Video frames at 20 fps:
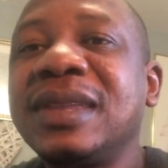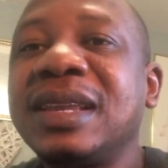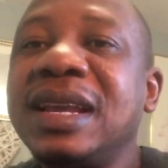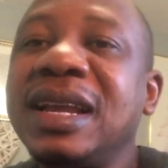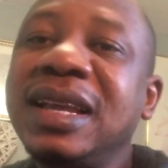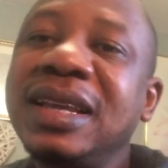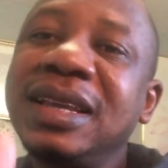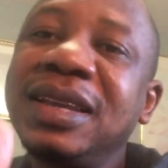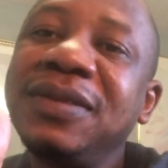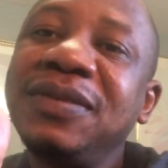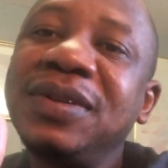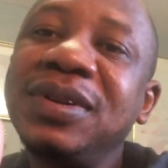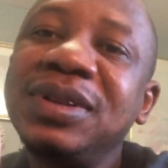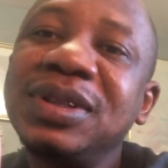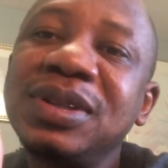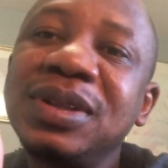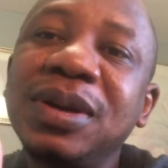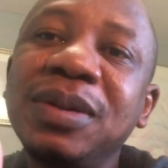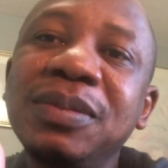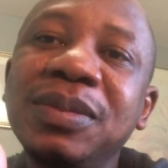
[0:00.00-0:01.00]
and give us
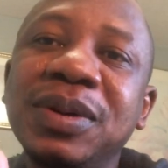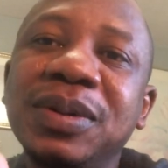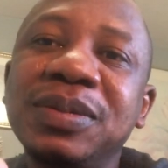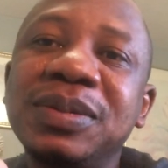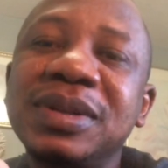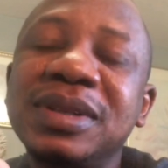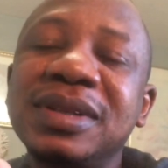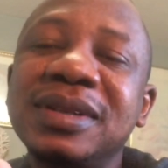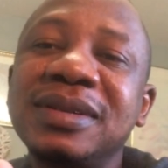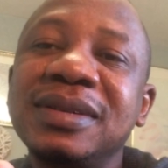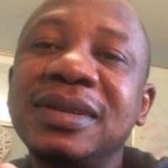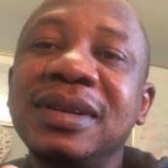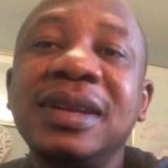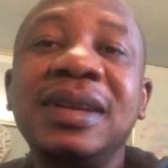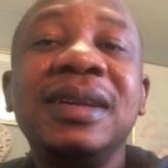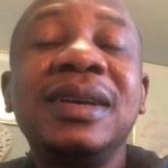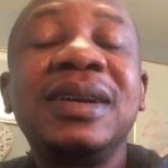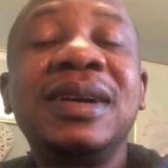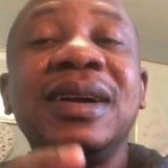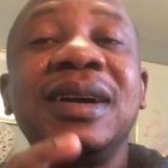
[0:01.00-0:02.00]
thumbs ups.
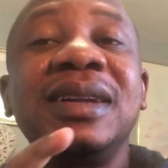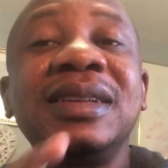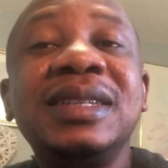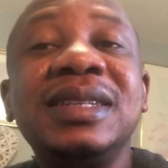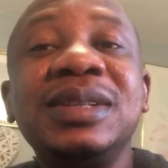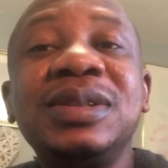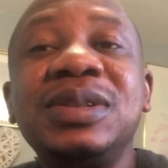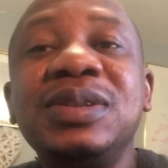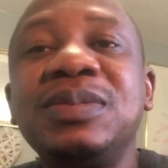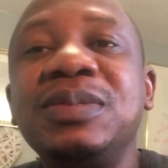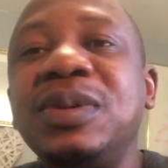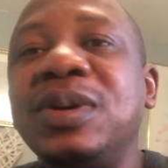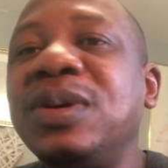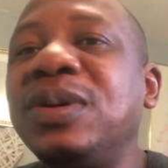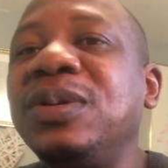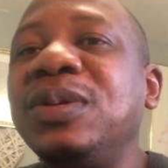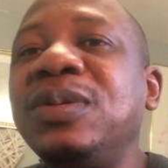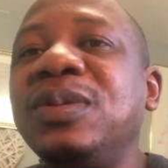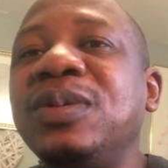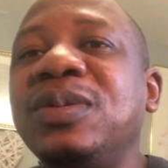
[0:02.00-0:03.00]
Until
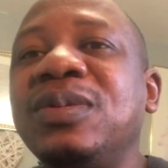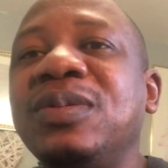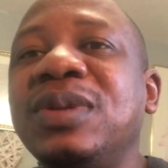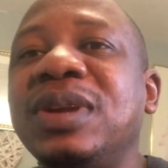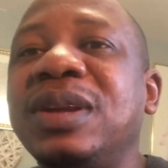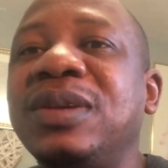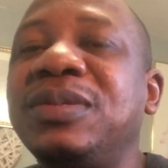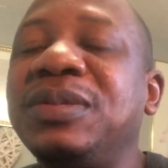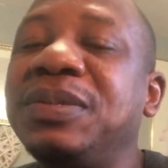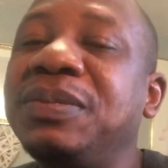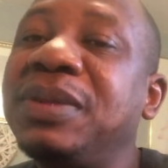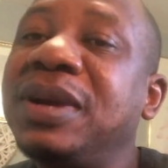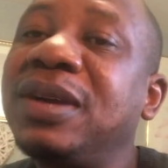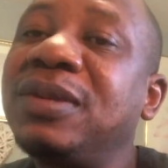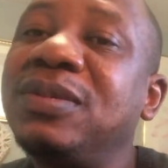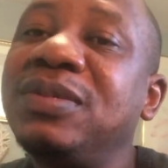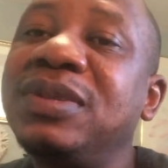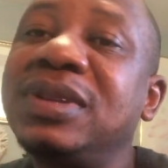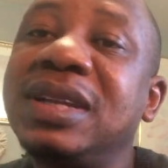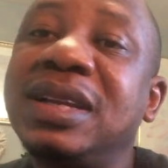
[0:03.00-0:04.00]
tomorrow, when I'll be
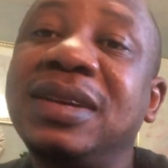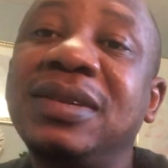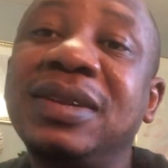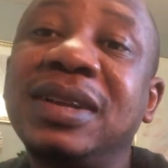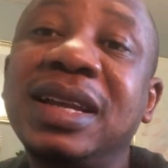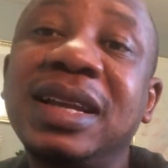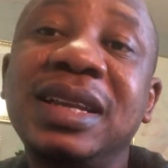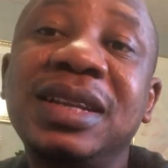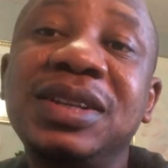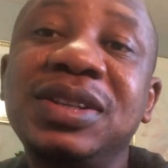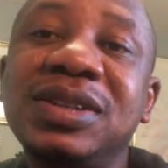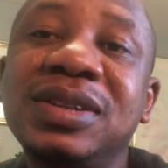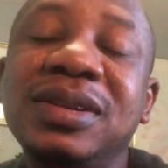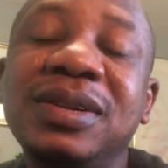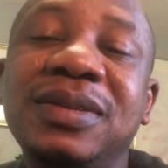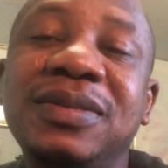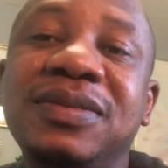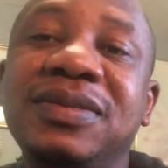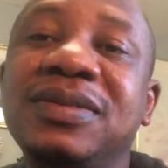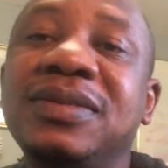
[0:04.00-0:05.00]
back with another edition
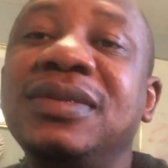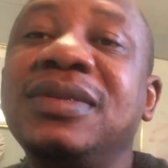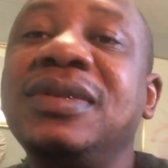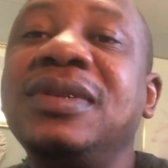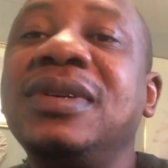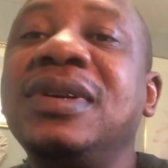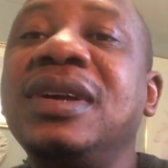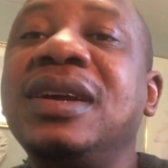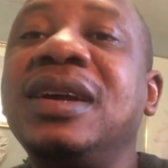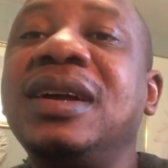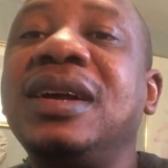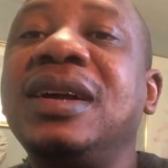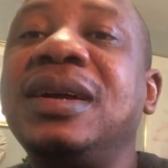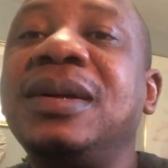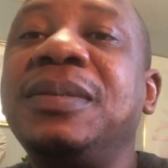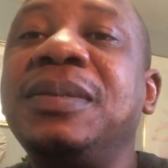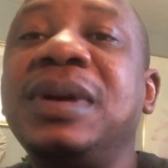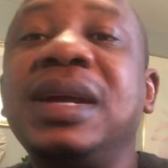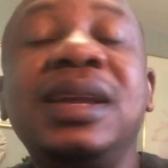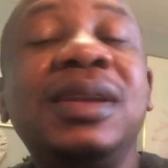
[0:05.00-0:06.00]
of
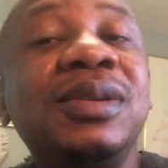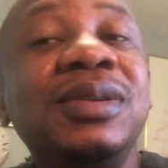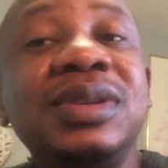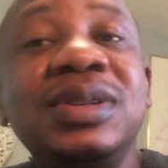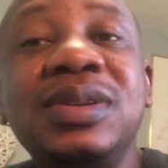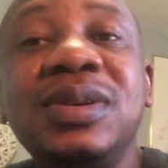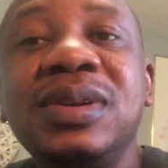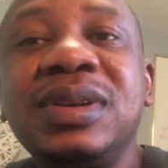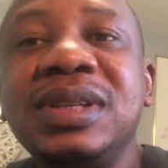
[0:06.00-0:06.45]
Island Talk